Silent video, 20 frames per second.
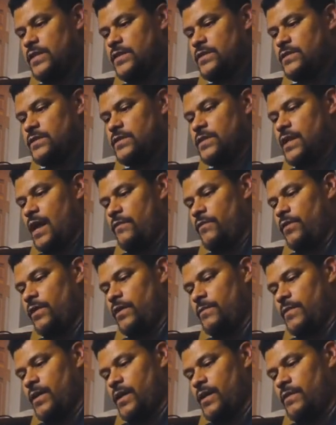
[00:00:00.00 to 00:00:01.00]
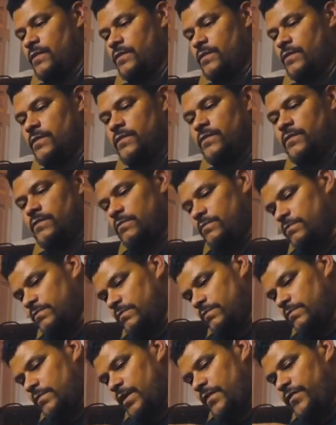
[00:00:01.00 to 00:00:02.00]
So it's not really my
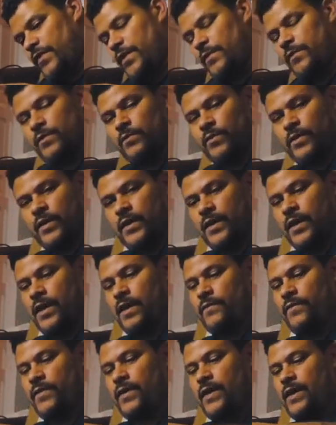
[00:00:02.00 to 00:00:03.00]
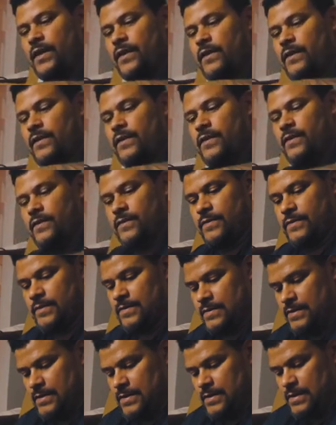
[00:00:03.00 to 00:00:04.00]
favorite way to have that.
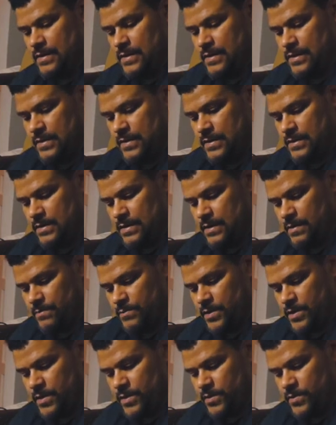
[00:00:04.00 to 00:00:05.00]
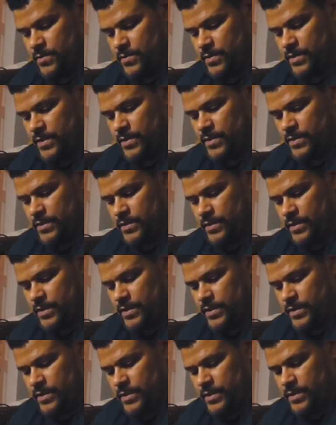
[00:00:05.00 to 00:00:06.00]
I'm gonna do these
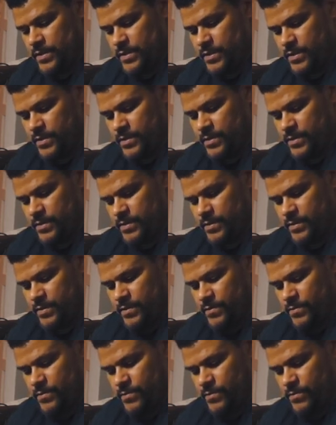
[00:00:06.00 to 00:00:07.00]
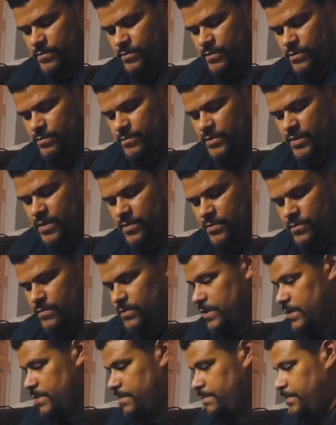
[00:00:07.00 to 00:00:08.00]
like this, with them the other
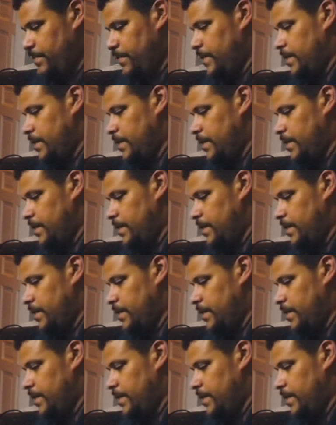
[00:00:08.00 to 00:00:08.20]
way.